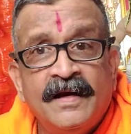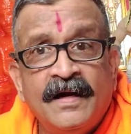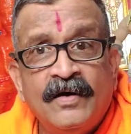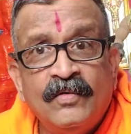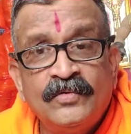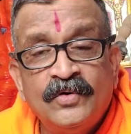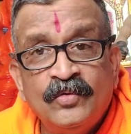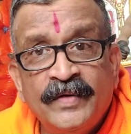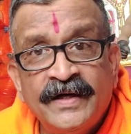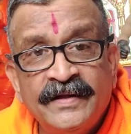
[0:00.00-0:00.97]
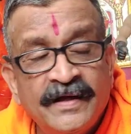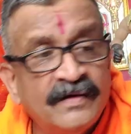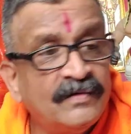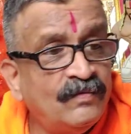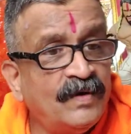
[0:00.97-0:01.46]
Now, two were
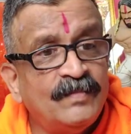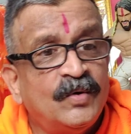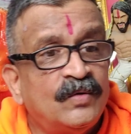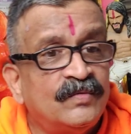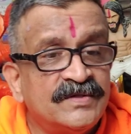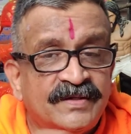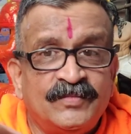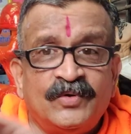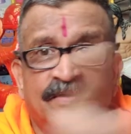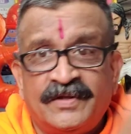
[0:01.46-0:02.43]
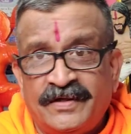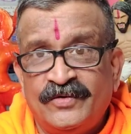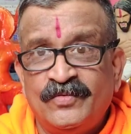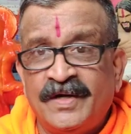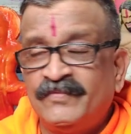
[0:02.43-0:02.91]
there. One more was removed. The
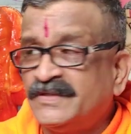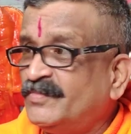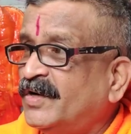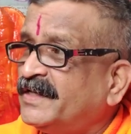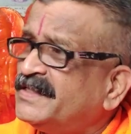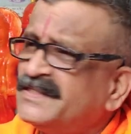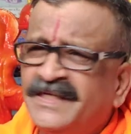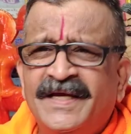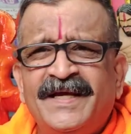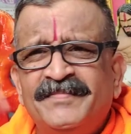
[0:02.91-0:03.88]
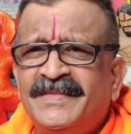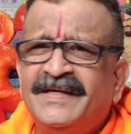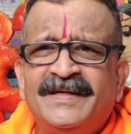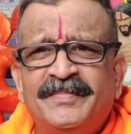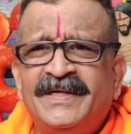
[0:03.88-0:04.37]
new one was brought in. Same
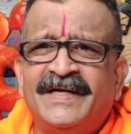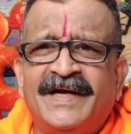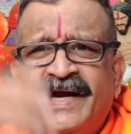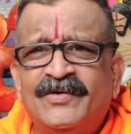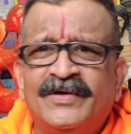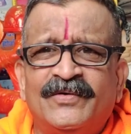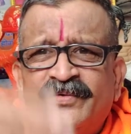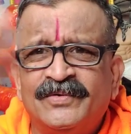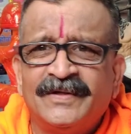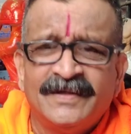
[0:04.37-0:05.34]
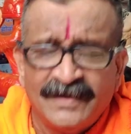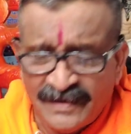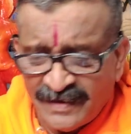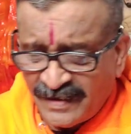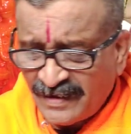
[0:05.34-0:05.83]
thing repeated. I don't have to.
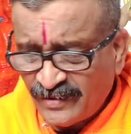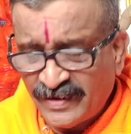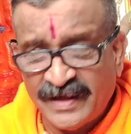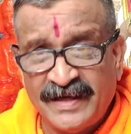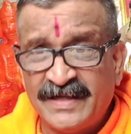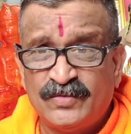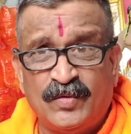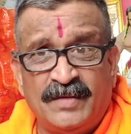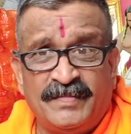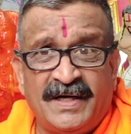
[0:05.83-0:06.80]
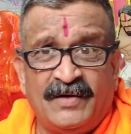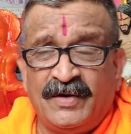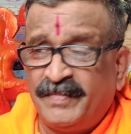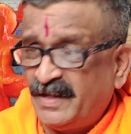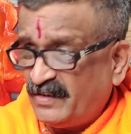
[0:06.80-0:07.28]
You can guess what might have
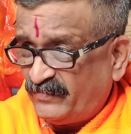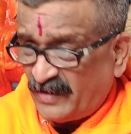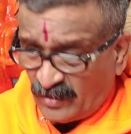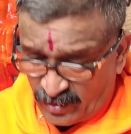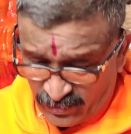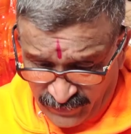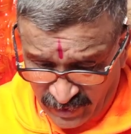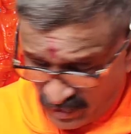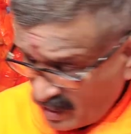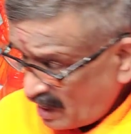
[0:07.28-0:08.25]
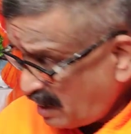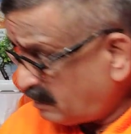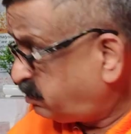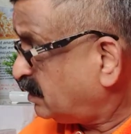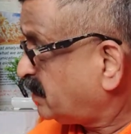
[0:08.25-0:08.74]
happened. The fellow, new fellow
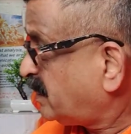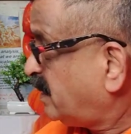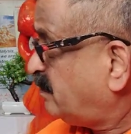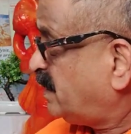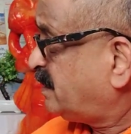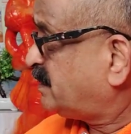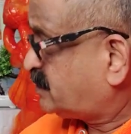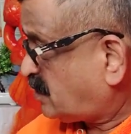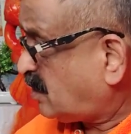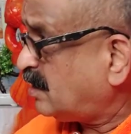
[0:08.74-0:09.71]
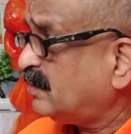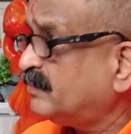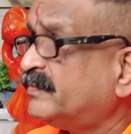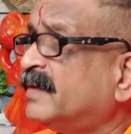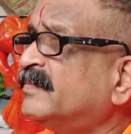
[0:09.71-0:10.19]
came in. He saw
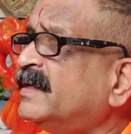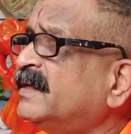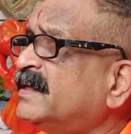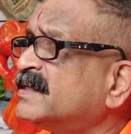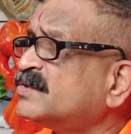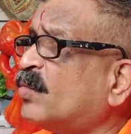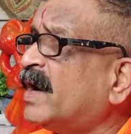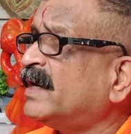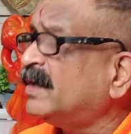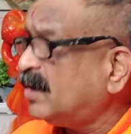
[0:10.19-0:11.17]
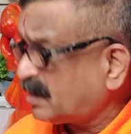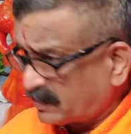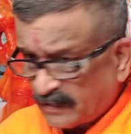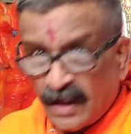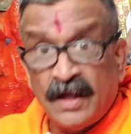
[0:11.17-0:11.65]
all of them. He just one
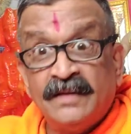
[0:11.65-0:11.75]
look.